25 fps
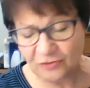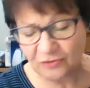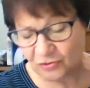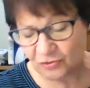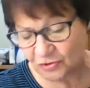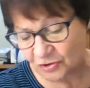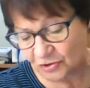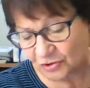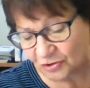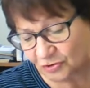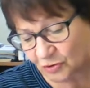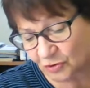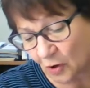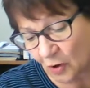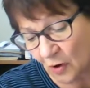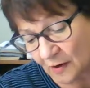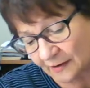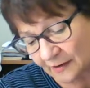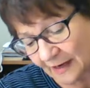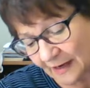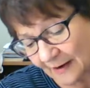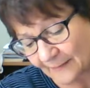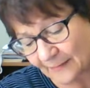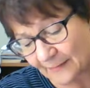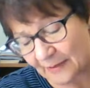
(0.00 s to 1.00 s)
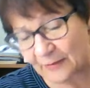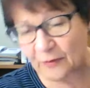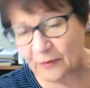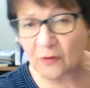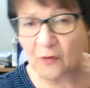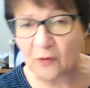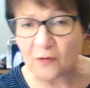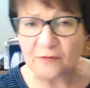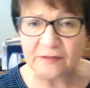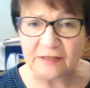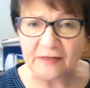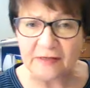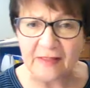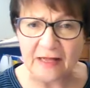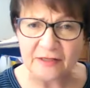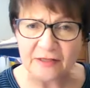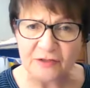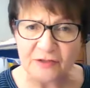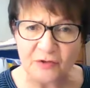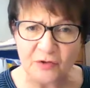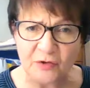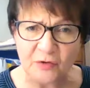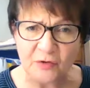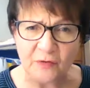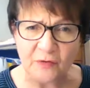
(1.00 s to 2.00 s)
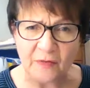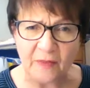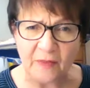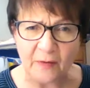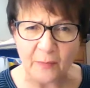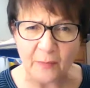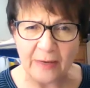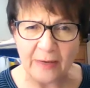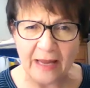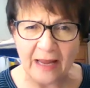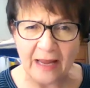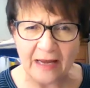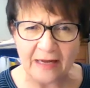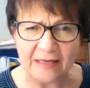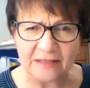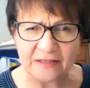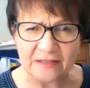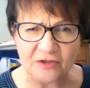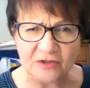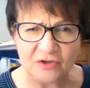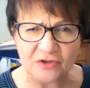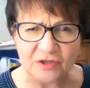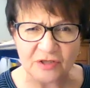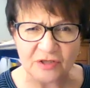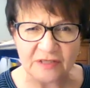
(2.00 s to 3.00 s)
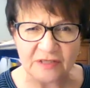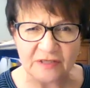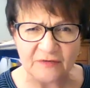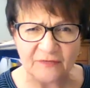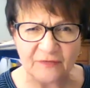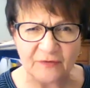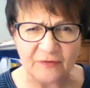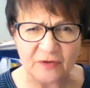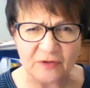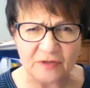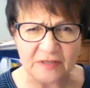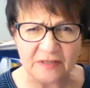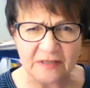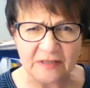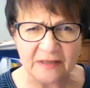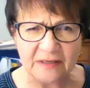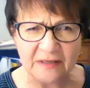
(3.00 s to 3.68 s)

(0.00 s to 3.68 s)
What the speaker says: just dawned on me closing that circle that we had such a different